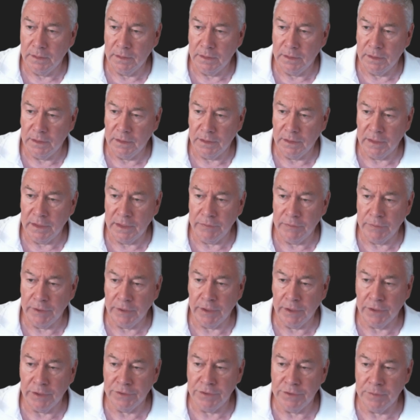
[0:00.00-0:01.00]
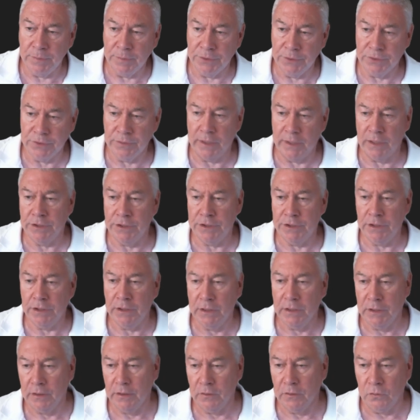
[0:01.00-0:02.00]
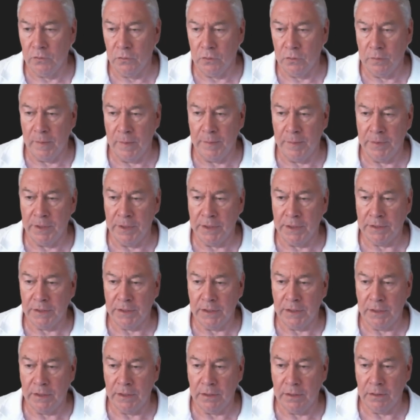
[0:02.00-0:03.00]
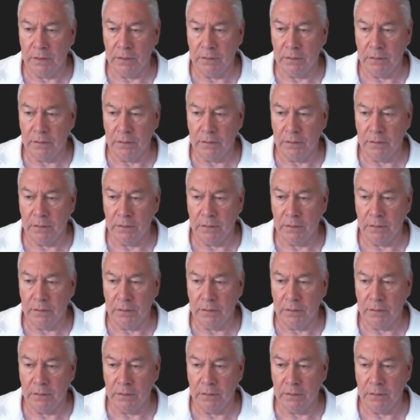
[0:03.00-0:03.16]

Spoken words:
Again, if I go to simple strategy, remember that the